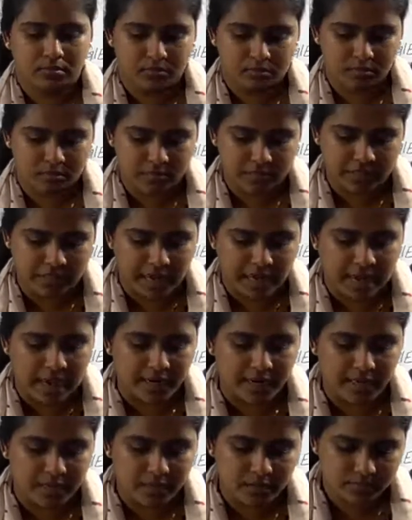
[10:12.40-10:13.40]
Yeah,
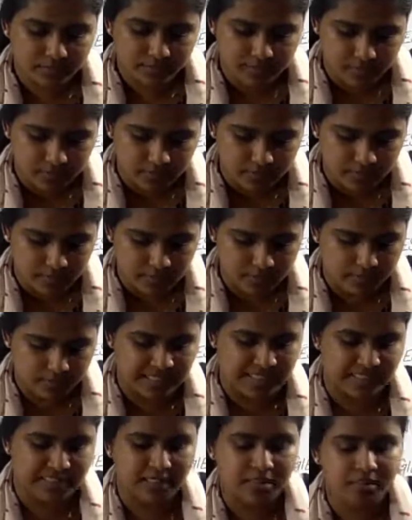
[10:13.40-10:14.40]
honey. It
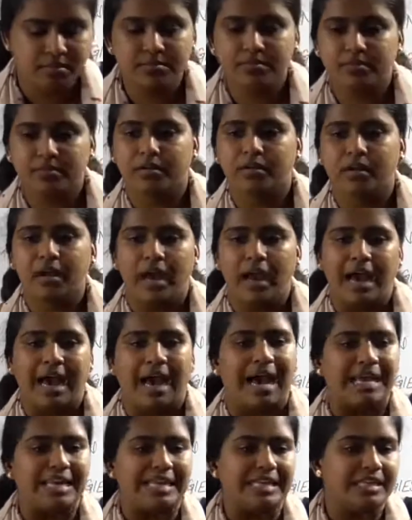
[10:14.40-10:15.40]
is a
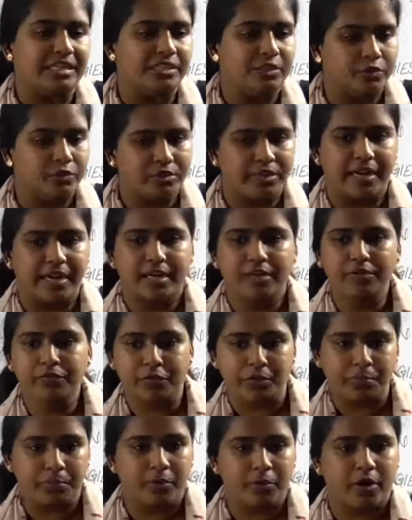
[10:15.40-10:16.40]
highly nutritive
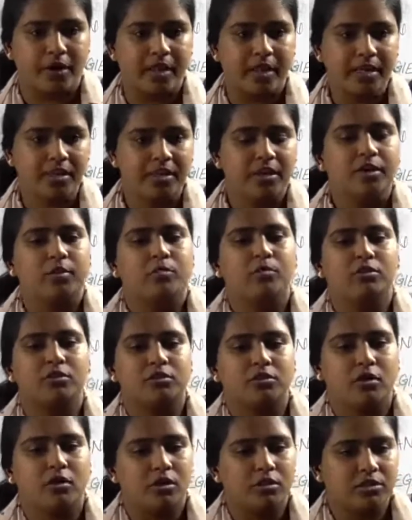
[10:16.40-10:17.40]
food product which is
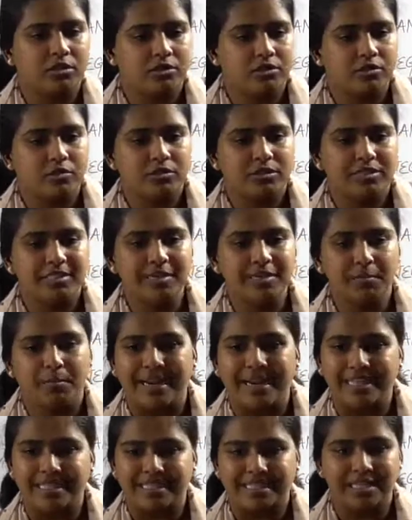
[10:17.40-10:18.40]
also used in
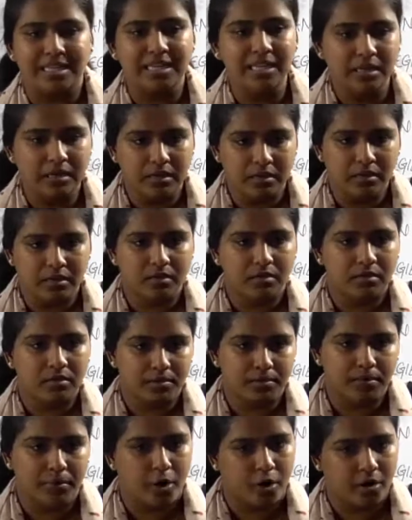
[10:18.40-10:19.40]
medicinal
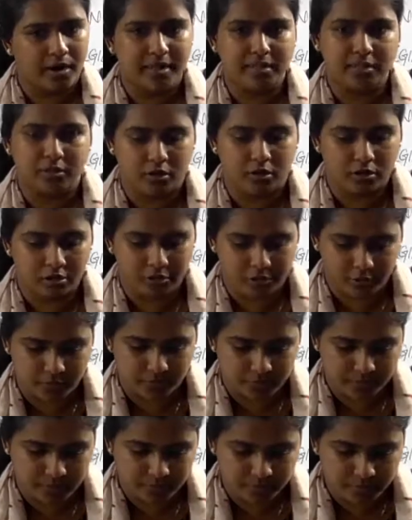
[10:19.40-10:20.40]
products also.
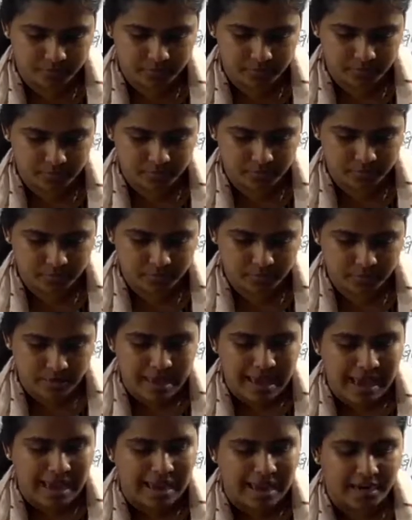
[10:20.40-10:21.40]

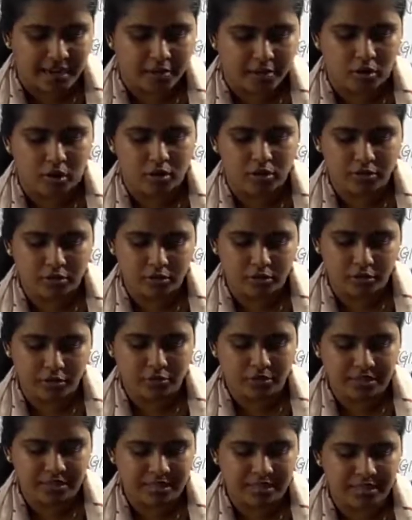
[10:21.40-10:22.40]
And it also
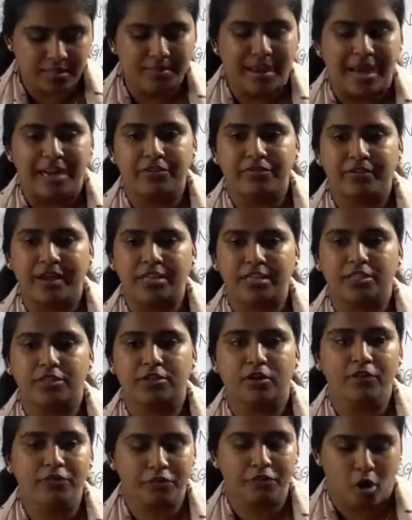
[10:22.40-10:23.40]
used in the manufacturing
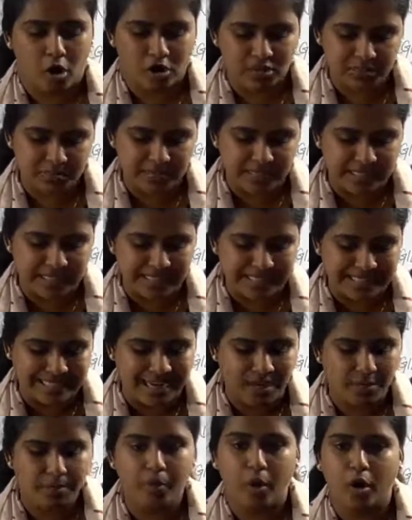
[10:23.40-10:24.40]
of cosmetics and
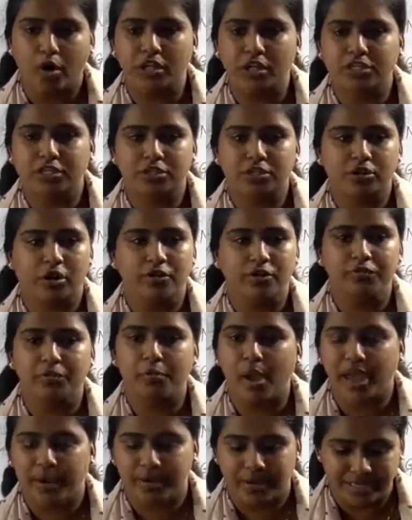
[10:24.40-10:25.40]
polishes of
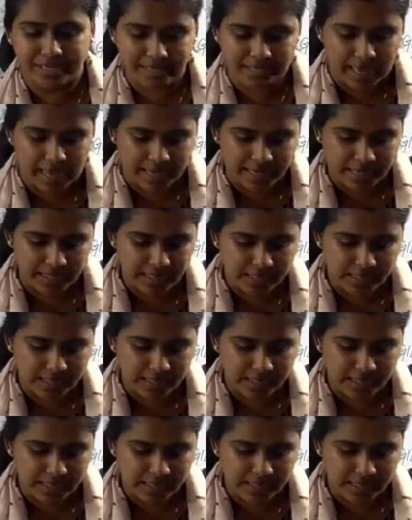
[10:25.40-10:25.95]
various kinds.